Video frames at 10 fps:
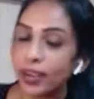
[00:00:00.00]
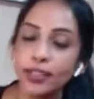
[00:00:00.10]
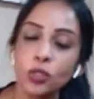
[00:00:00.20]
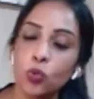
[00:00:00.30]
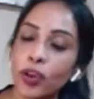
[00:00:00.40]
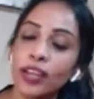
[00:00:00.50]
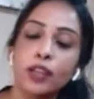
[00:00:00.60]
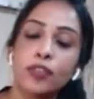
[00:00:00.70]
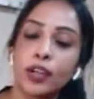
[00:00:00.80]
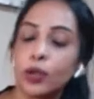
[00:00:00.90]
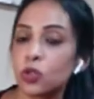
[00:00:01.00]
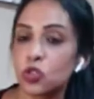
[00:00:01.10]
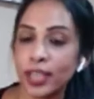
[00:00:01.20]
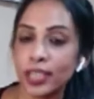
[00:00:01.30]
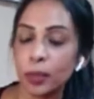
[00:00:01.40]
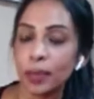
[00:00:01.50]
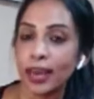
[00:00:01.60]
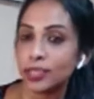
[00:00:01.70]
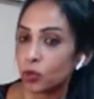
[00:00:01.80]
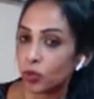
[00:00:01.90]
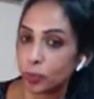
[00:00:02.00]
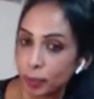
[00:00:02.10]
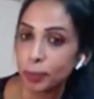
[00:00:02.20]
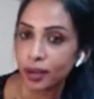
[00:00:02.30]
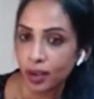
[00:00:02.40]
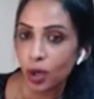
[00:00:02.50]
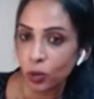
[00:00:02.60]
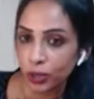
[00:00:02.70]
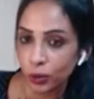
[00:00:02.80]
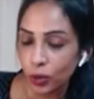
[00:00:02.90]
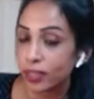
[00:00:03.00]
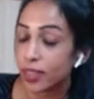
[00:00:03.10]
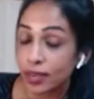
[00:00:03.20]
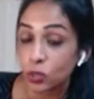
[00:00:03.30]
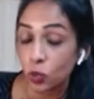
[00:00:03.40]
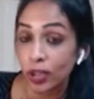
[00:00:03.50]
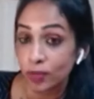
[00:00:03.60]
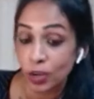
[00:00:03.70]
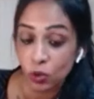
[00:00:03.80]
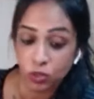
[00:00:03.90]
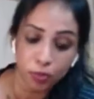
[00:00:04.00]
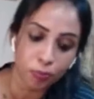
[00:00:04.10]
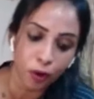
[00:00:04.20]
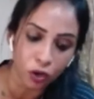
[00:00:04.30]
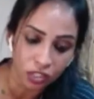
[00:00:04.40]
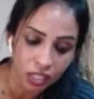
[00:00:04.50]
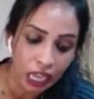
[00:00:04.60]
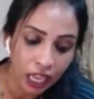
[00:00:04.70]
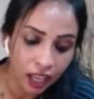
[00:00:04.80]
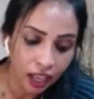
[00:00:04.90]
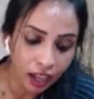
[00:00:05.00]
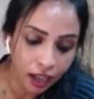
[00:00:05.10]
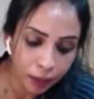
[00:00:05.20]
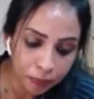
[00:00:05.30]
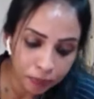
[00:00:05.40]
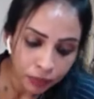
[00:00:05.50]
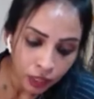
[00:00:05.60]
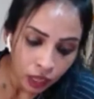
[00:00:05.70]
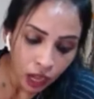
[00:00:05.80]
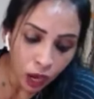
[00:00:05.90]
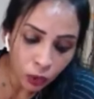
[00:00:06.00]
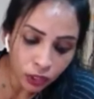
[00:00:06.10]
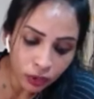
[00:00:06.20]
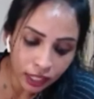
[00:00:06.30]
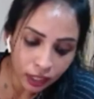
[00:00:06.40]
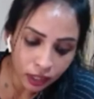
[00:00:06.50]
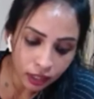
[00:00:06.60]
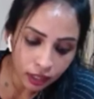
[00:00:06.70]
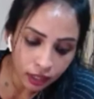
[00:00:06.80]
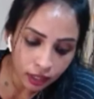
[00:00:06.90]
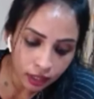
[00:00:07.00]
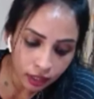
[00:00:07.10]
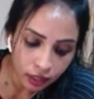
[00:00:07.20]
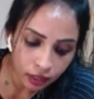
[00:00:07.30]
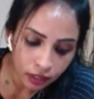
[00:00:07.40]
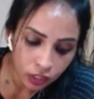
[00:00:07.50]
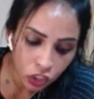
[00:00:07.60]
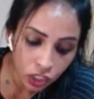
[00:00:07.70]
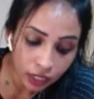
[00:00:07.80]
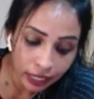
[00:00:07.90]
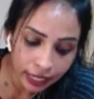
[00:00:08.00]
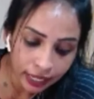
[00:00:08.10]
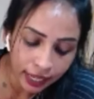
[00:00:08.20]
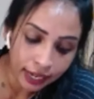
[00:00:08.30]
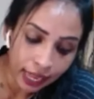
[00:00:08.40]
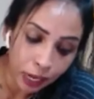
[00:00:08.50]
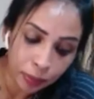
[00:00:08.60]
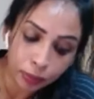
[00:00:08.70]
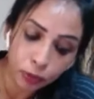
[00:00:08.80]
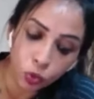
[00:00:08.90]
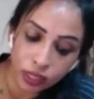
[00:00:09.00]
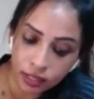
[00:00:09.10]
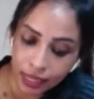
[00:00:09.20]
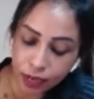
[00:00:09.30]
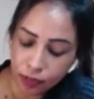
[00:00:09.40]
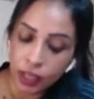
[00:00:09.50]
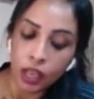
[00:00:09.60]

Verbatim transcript: it is very difficult to strike a balance with people around you. And that is where we lose the plot. How do you think journaling can help improve oneself?